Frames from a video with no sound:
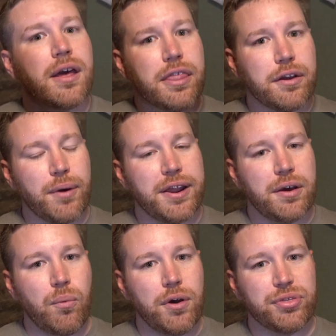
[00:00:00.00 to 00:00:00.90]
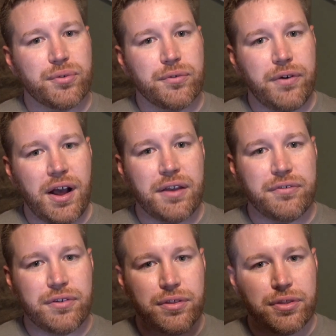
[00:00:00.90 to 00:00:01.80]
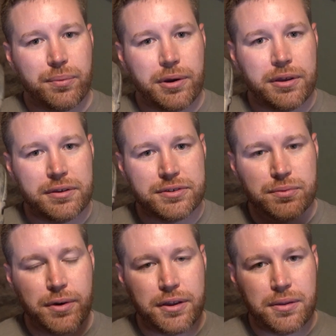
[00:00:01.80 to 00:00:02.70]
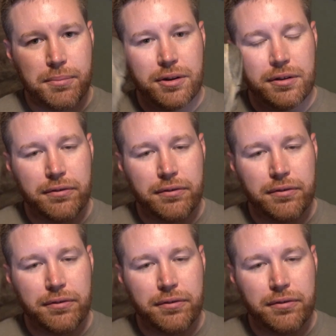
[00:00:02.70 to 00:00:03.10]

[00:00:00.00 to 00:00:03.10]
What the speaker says: They rate it 1 through 5. 3 is right in the middle